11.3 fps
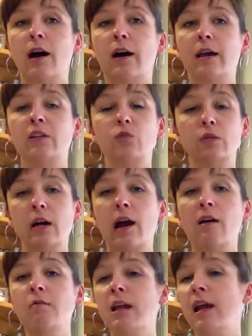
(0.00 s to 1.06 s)
his
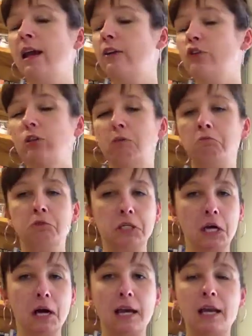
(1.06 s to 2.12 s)
retirement age, I'm
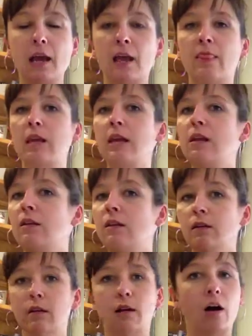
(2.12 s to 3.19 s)
done, and then
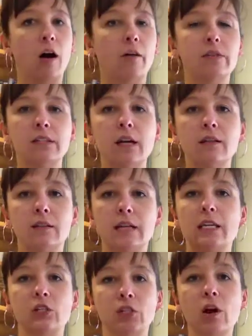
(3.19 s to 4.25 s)
all of a sudden
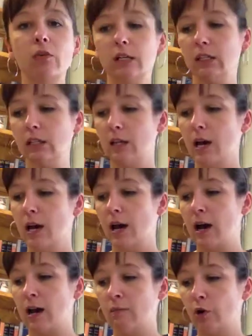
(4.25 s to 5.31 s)
he's noticed.
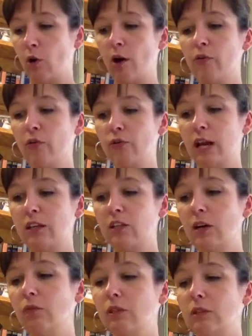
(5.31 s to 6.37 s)
MacArthur takes
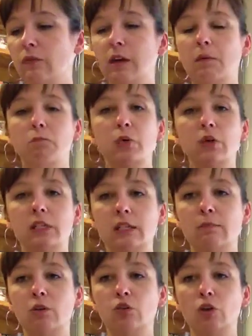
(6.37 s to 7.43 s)
notice of him, puts
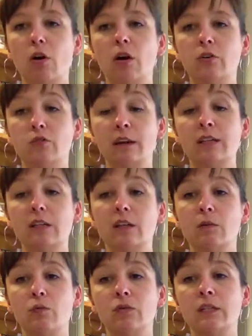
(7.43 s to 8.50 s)
him in charge,
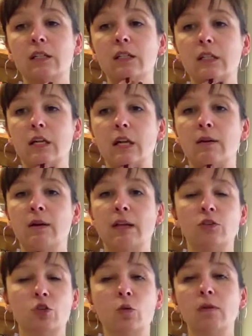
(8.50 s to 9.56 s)
basically presents to him in
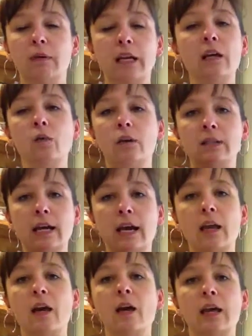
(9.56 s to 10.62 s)
a short meeting one
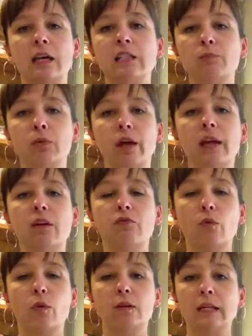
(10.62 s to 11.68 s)
day his plan
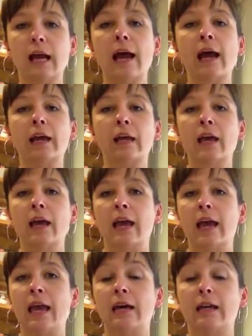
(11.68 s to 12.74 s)
for attack,
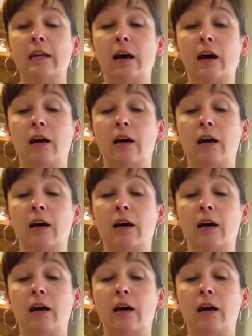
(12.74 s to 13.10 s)
and